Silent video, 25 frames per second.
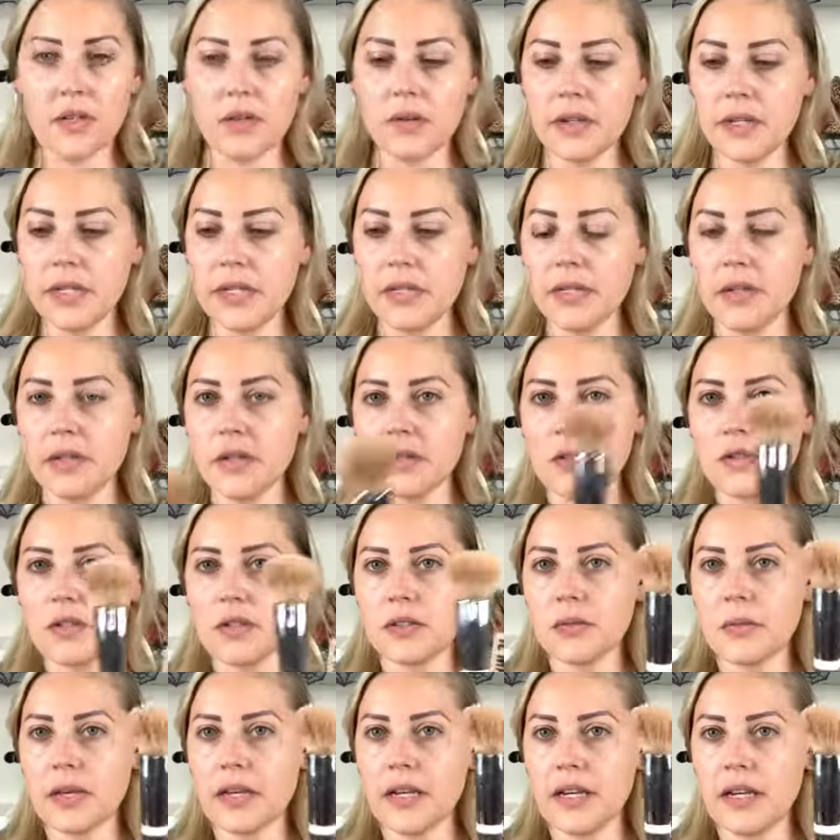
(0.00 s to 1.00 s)
in and use
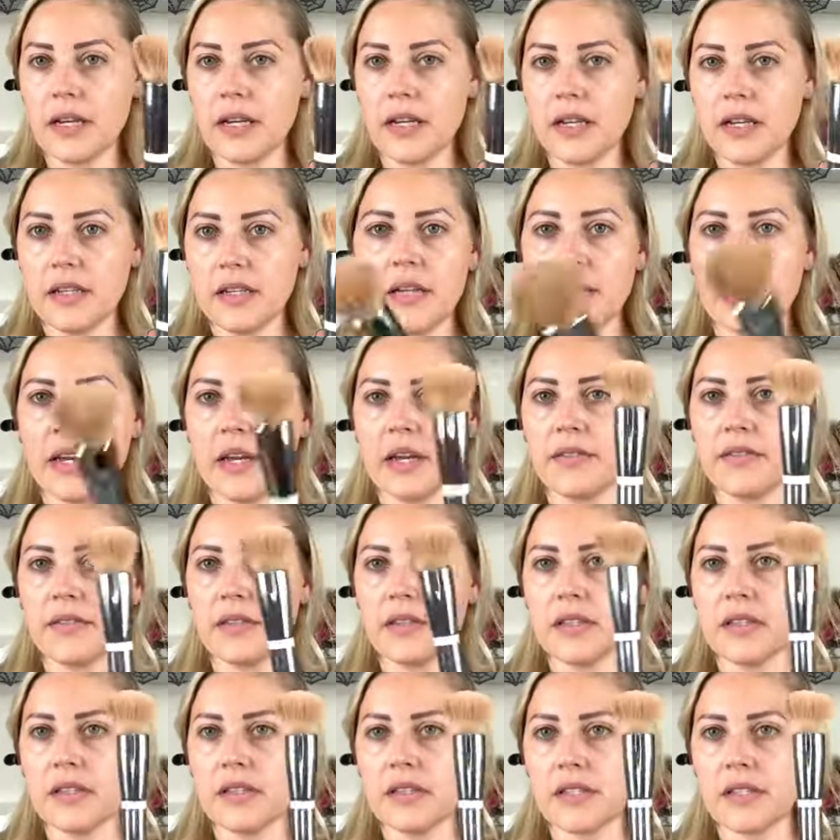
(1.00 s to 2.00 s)
my It
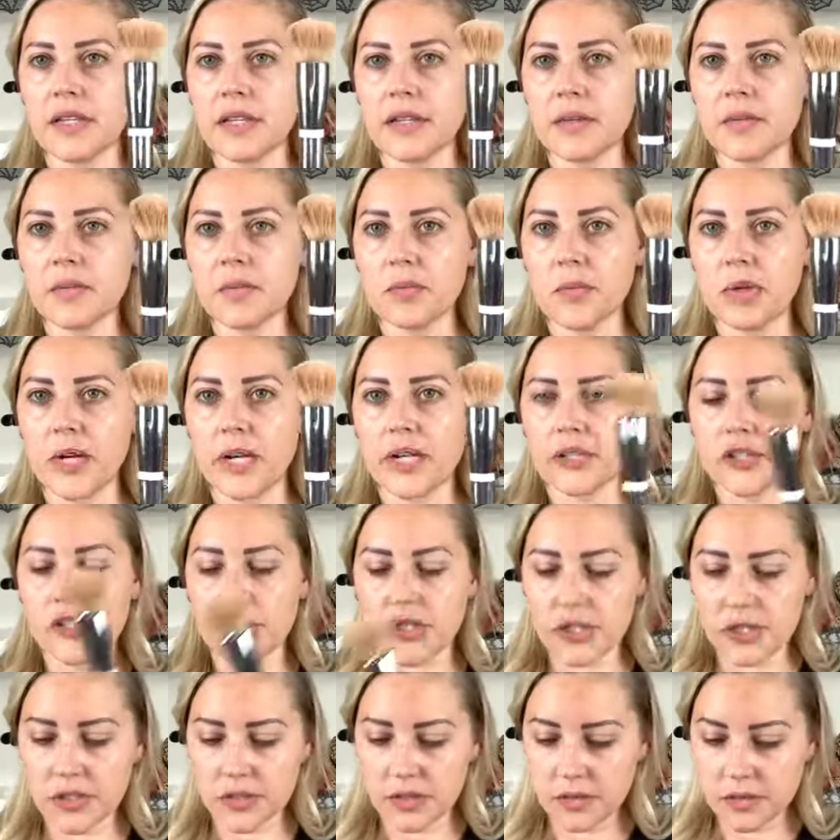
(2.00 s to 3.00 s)
Heavenly Skin
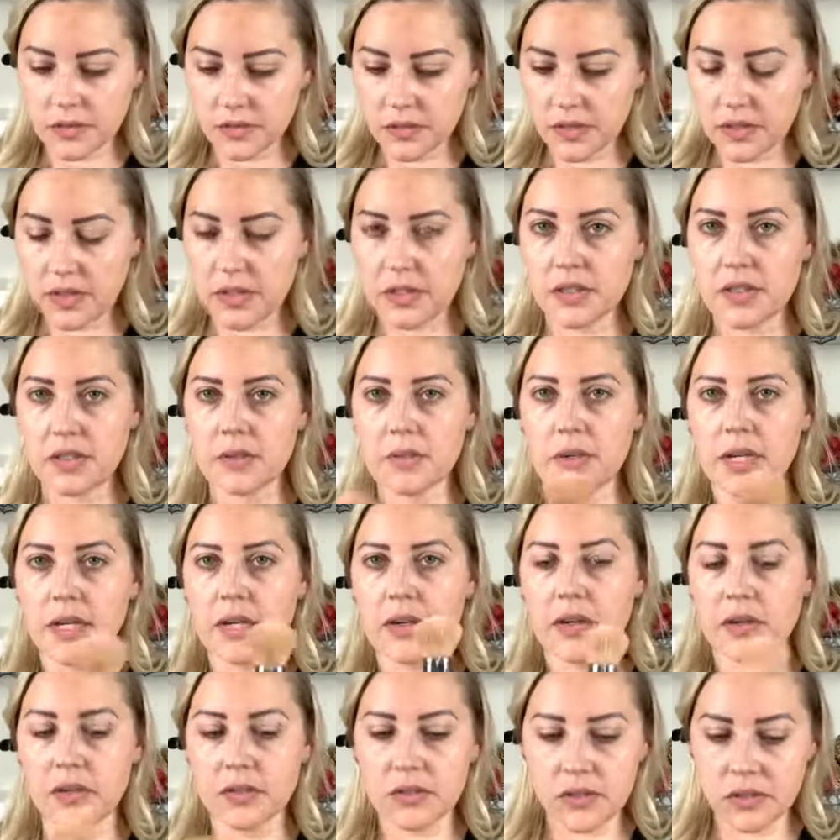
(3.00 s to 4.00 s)
brush. This is my
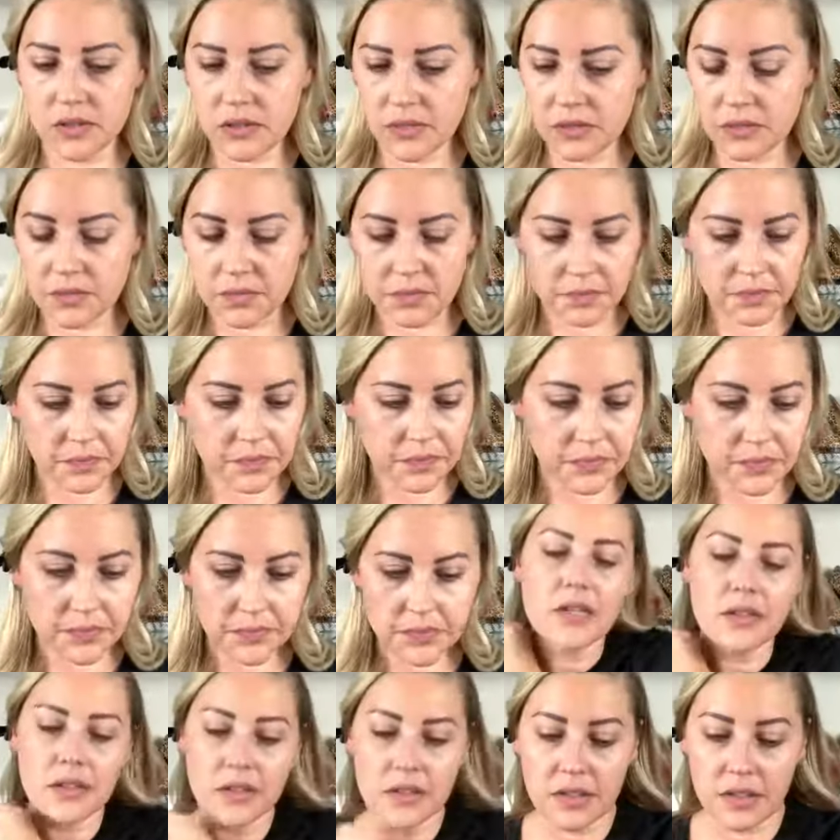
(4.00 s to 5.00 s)
go-to.
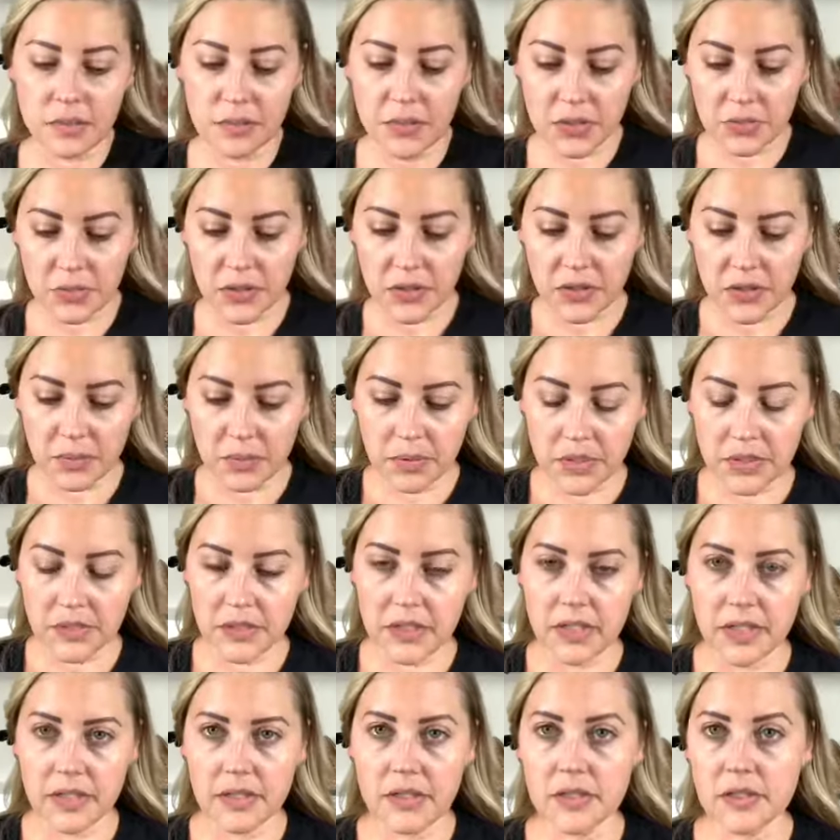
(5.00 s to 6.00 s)
Other than my beauty
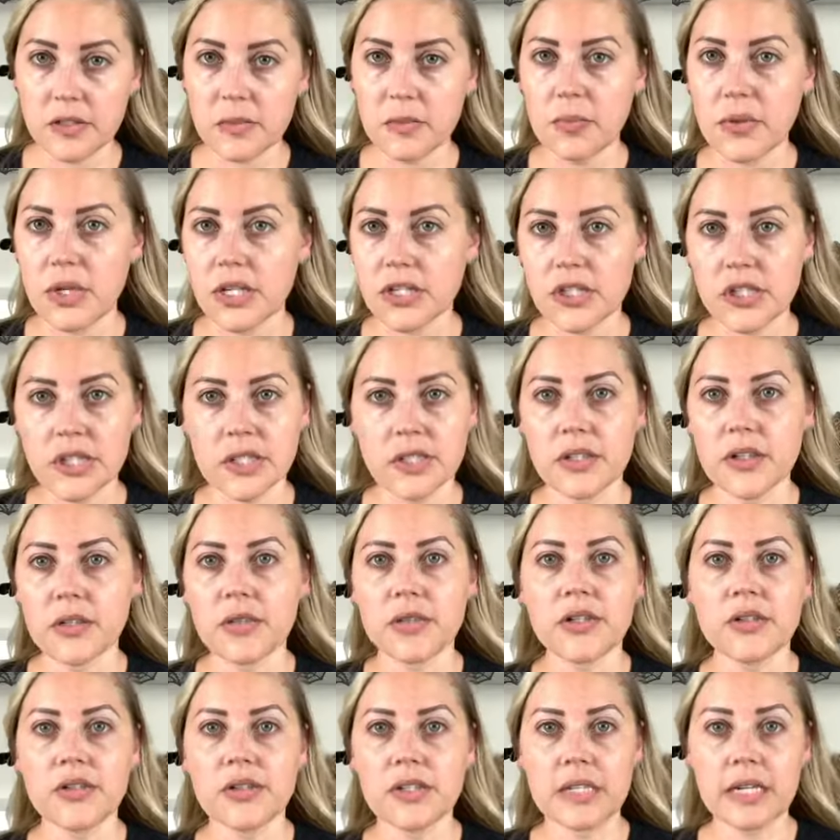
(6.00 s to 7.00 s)
blender and this brush, I don't
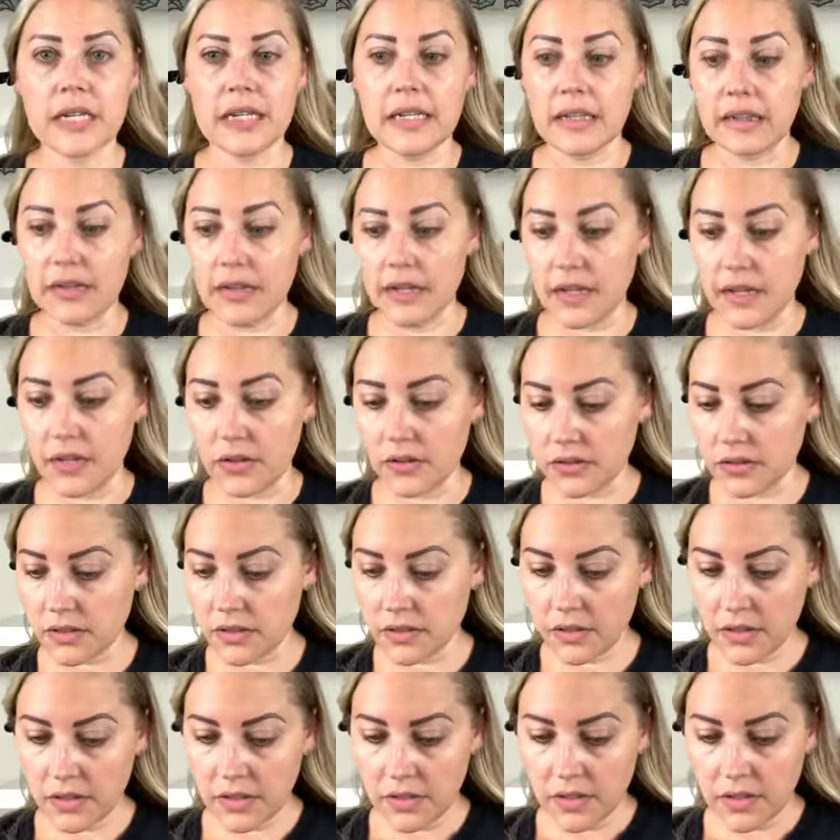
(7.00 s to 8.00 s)
use anything else.
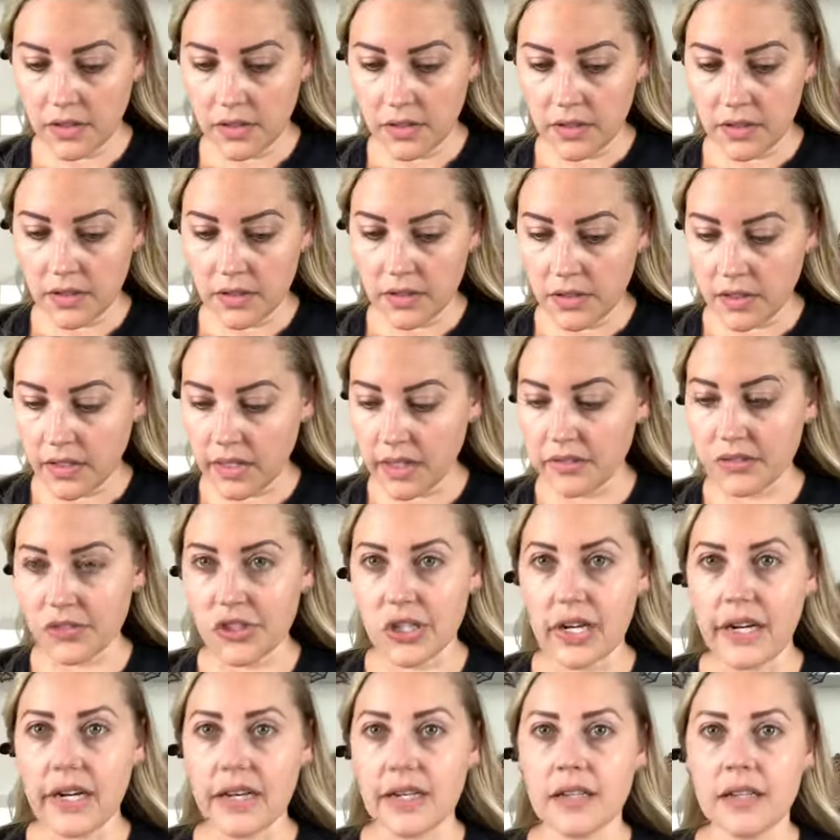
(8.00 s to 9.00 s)
I've
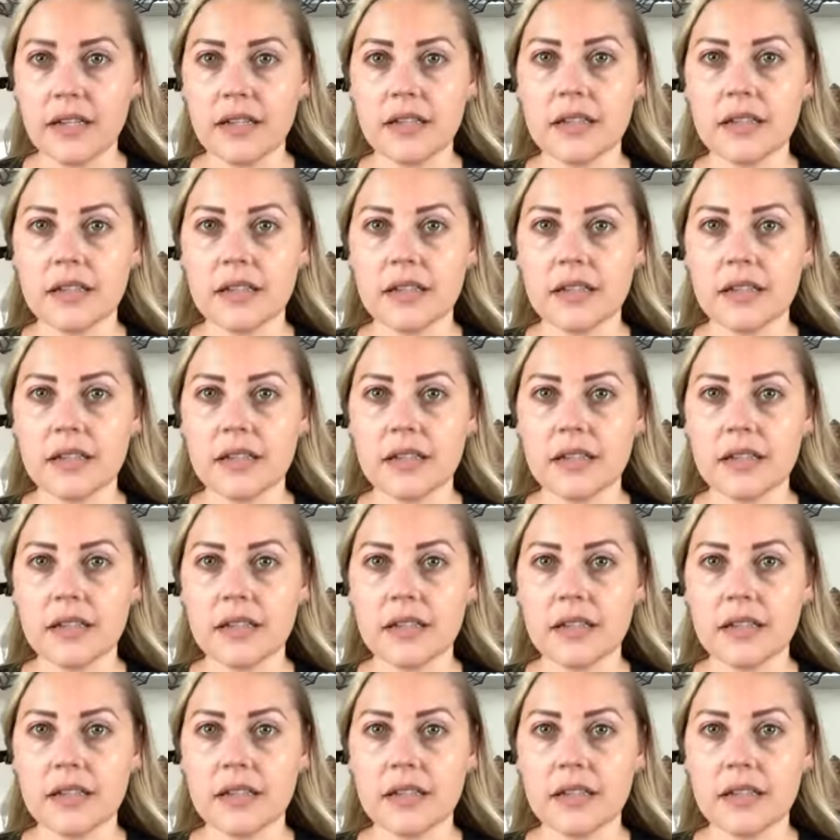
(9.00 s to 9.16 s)
tried,